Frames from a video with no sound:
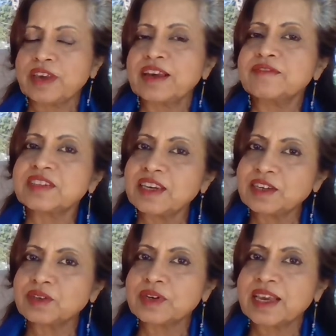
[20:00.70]
we have
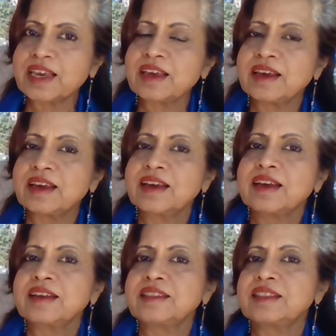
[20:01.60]
seen today
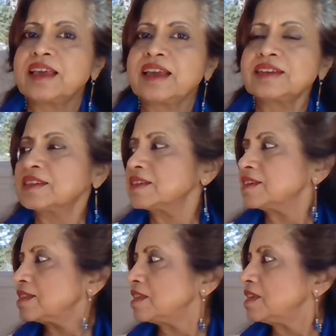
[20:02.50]
that
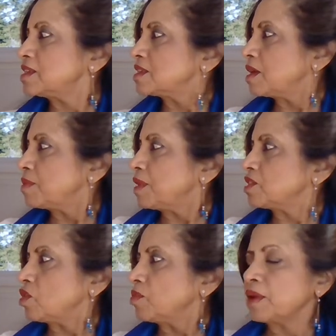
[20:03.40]
these
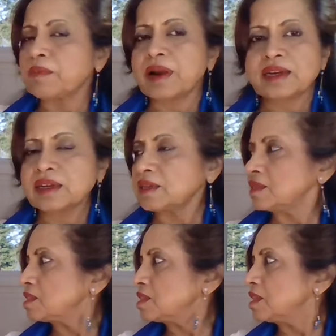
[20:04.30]
subatomic
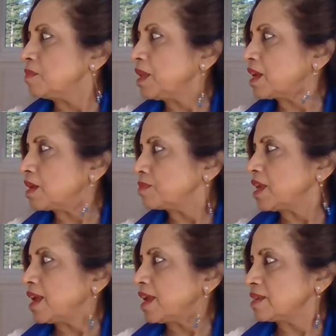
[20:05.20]
particles, they make up
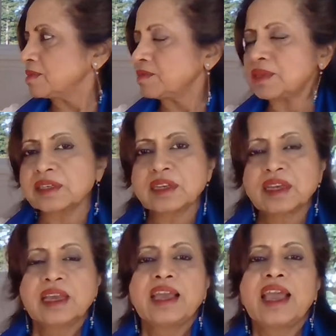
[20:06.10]
the atoms.
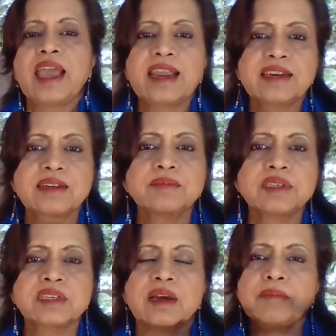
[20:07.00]

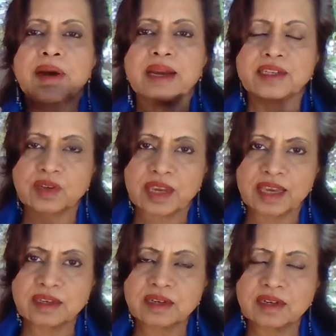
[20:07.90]
Atoms combine
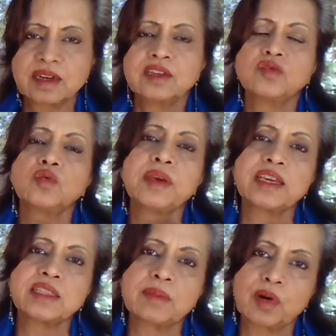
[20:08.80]
together to
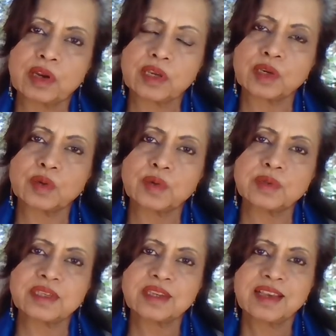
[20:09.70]
make the
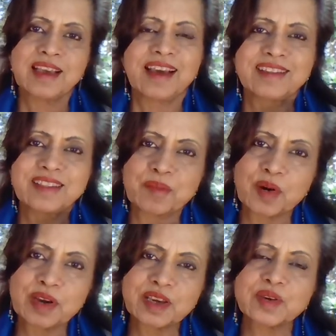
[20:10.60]
molecules, and the
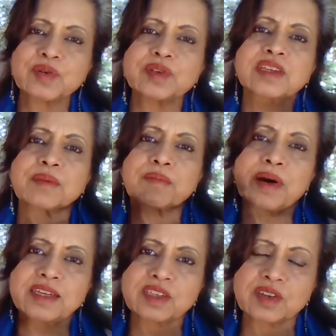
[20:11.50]
molecules
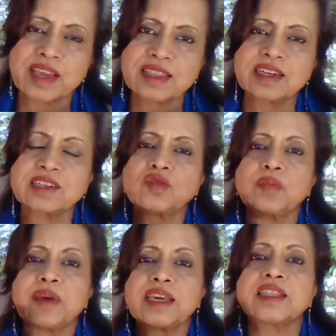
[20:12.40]
combine together to
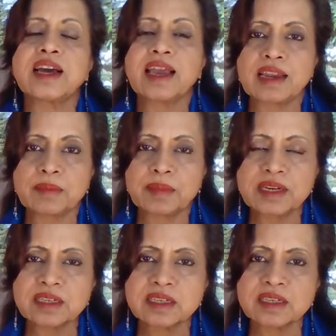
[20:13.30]
make the
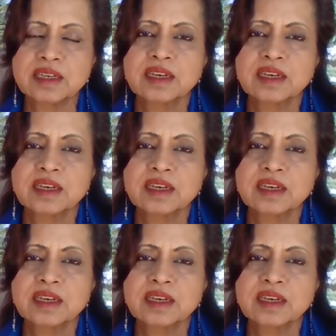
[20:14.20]
elements.